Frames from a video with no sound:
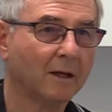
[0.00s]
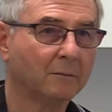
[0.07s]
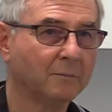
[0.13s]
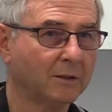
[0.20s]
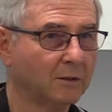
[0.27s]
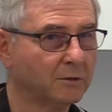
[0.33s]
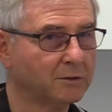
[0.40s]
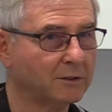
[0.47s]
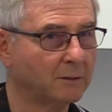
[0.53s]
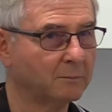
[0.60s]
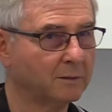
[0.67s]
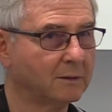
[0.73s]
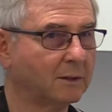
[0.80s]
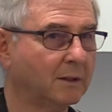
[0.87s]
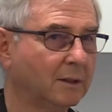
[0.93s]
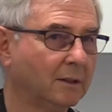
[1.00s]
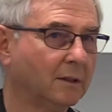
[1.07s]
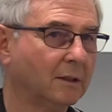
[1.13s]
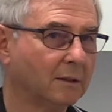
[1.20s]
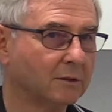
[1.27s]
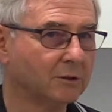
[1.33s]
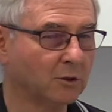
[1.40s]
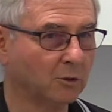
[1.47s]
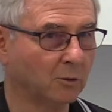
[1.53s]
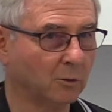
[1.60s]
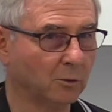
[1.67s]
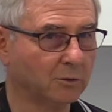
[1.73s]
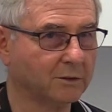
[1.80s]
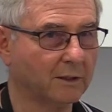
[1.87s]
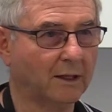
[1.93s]
because some of the
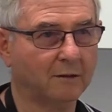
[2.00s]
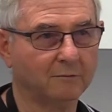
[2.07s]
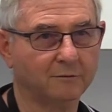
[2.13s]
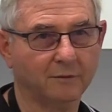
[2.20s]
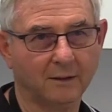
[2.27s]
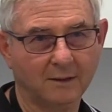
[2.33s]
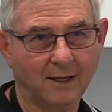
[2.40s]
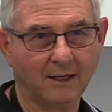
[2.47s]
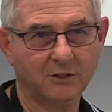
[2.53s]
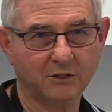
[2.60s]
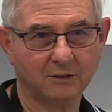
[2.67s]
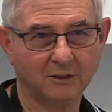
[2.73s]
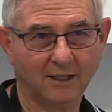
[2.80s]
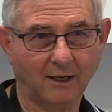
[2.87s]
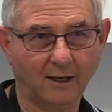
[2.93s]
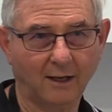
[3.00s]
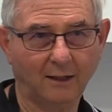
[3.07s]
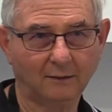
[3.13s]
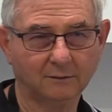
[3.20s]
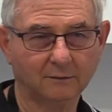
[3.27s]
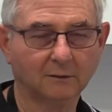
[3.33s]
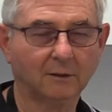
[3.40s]
schools have vacation care,